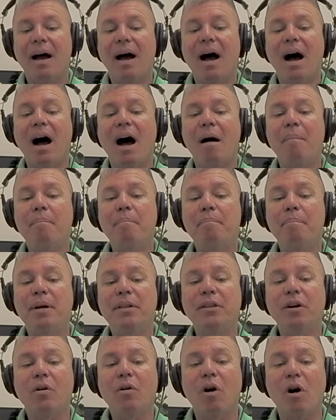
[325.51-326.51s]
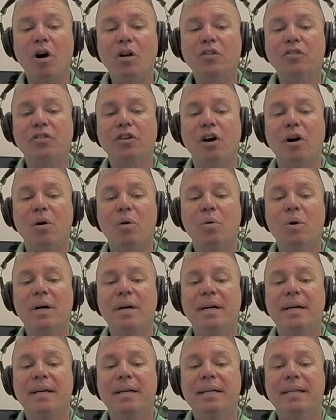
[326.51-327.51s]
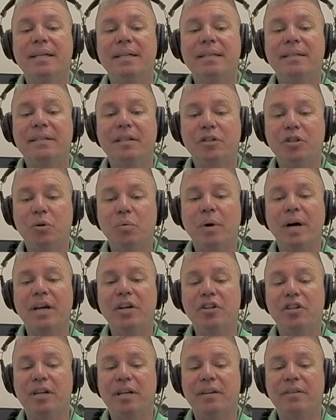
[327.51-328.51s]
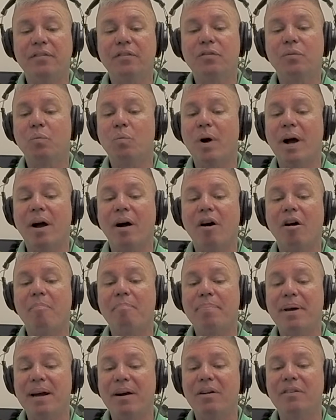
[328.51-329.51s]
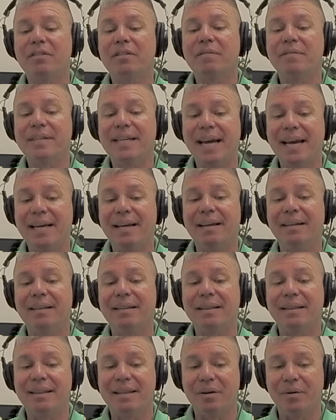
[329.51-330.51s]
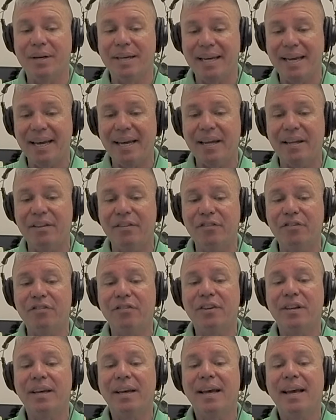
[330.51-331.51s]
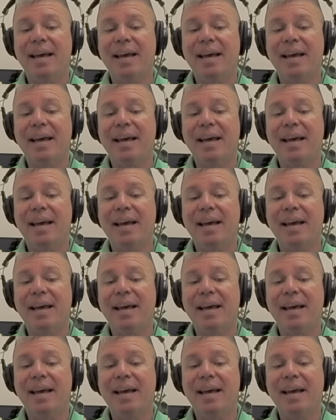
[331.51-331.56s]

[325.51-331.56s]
Um, but there are also situations where parents have taken their kids,